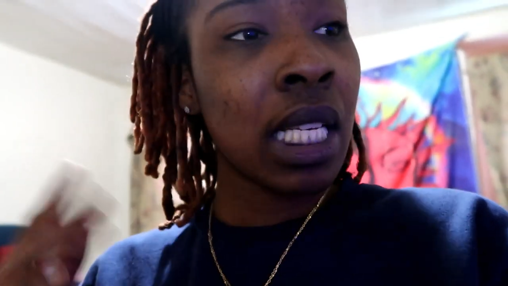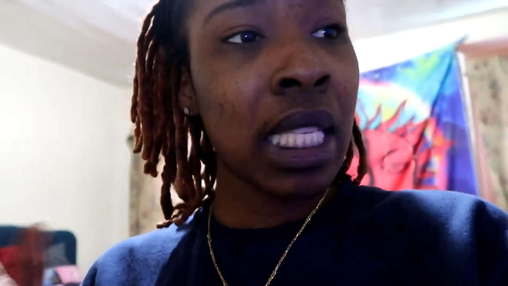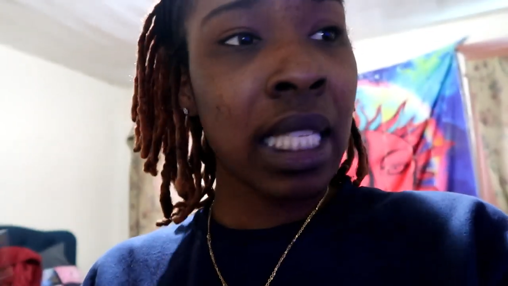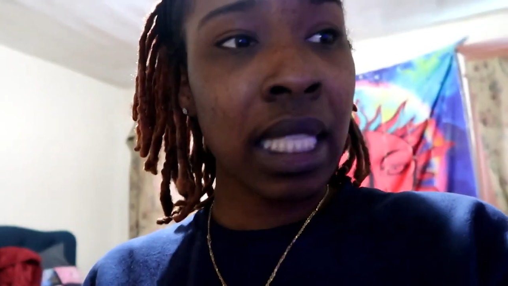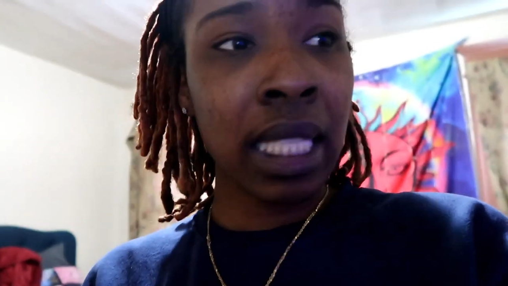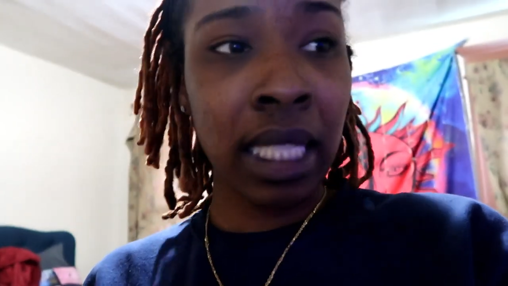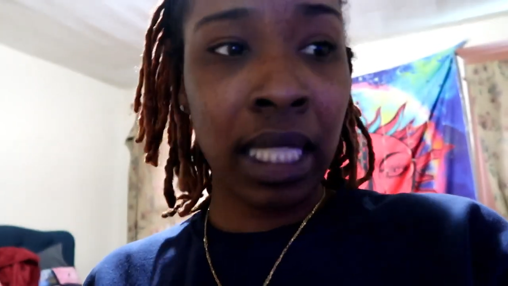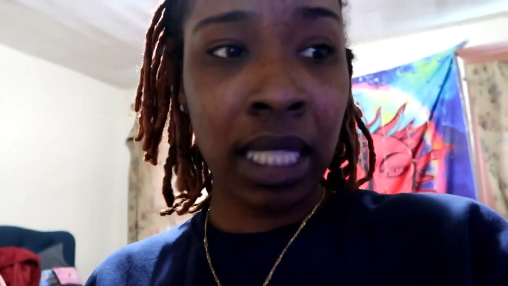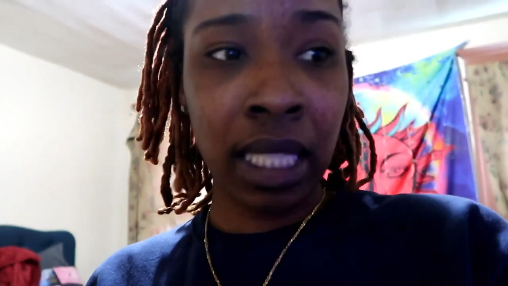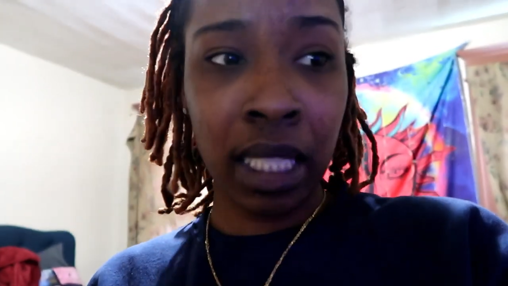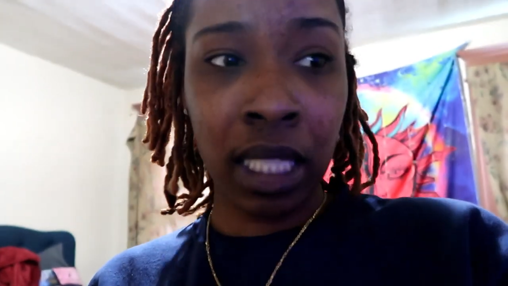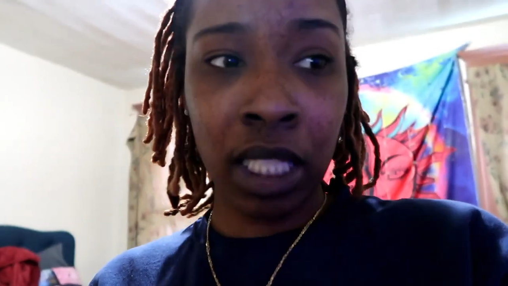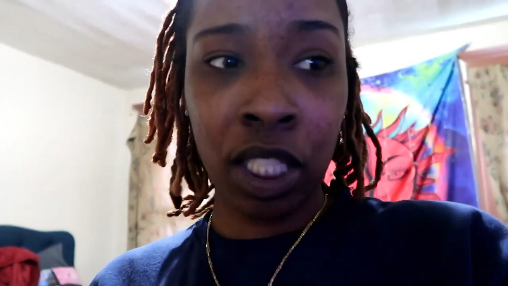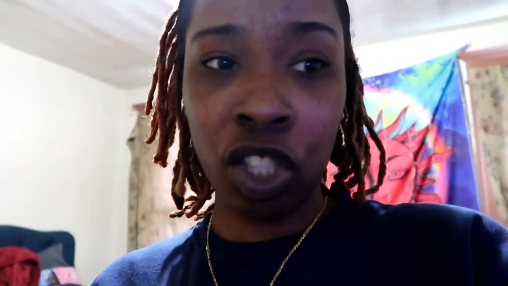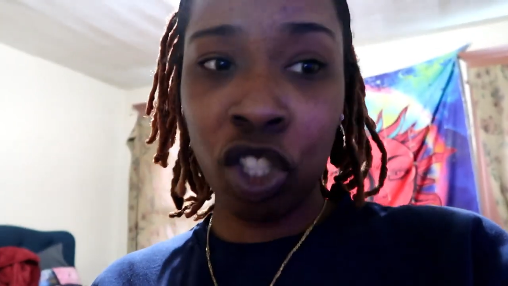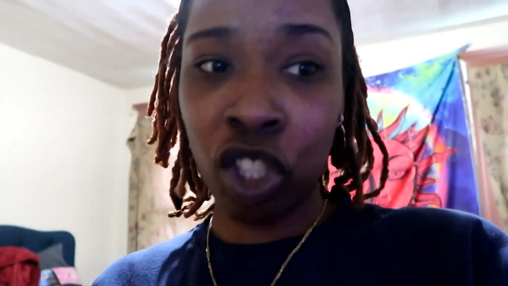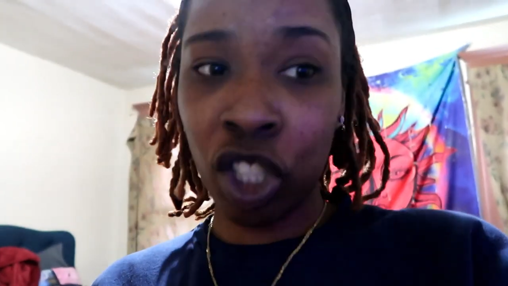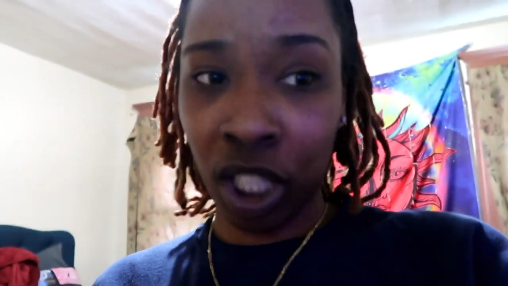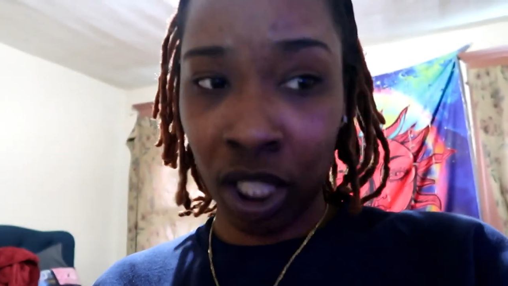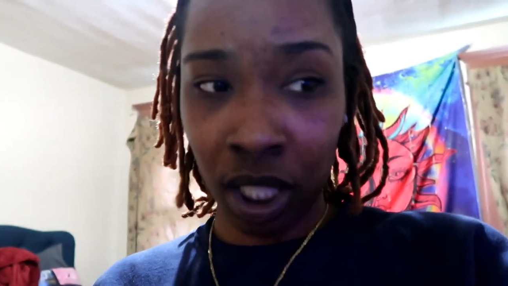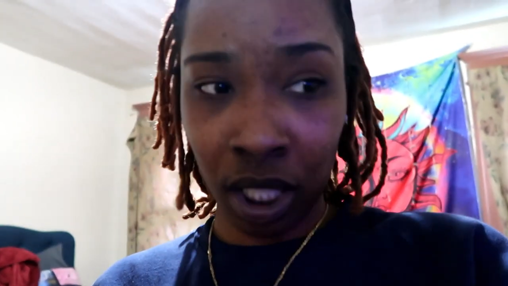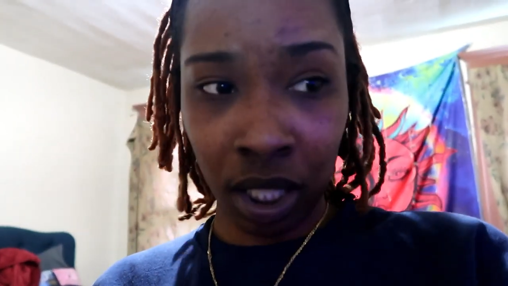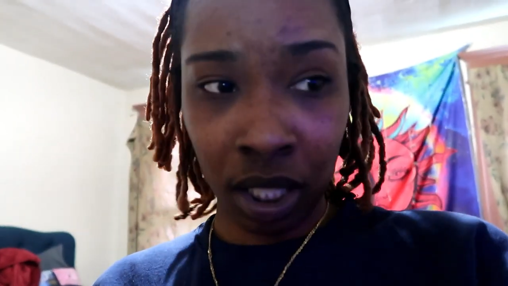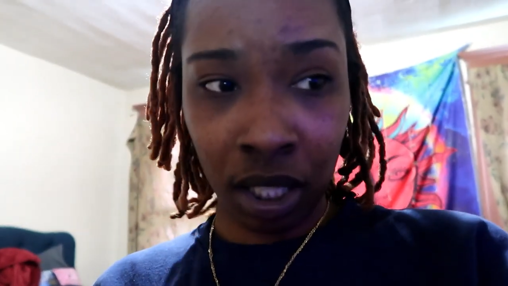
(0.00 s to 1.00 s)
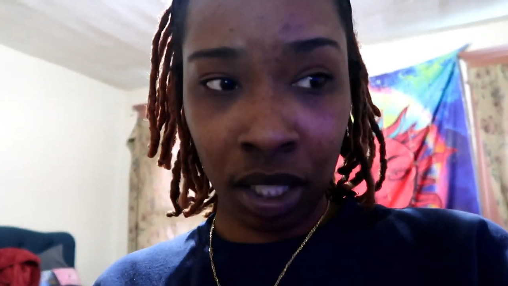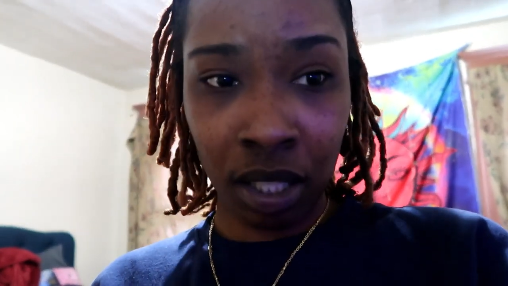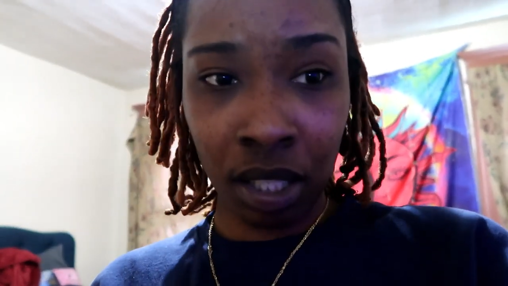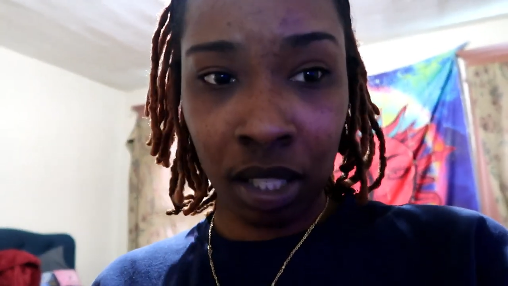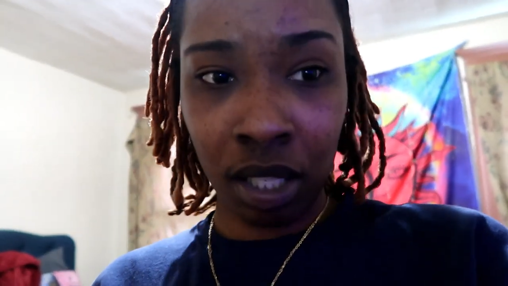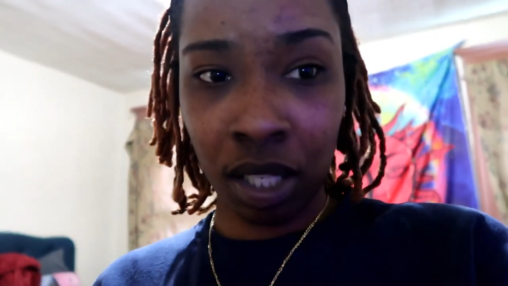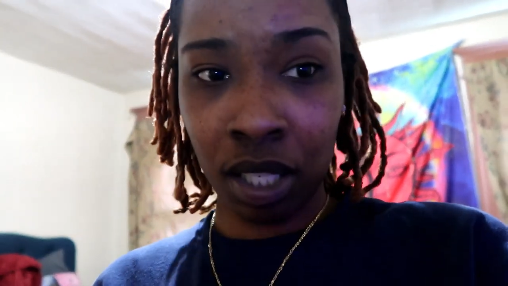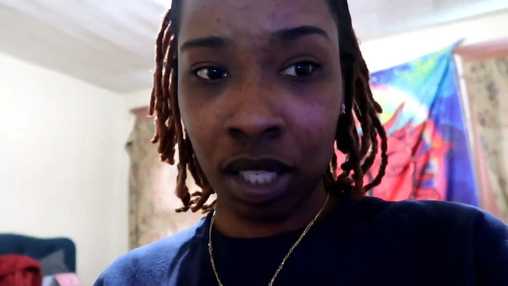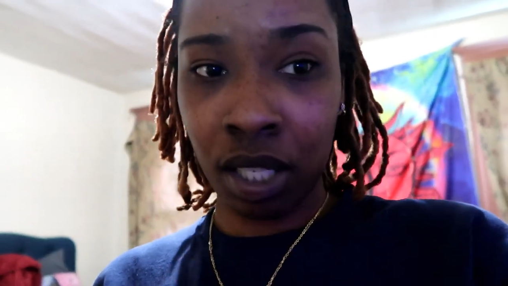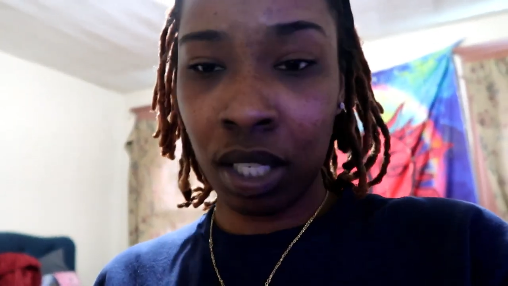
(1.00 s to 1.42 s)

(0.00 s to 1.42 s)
season the chicken,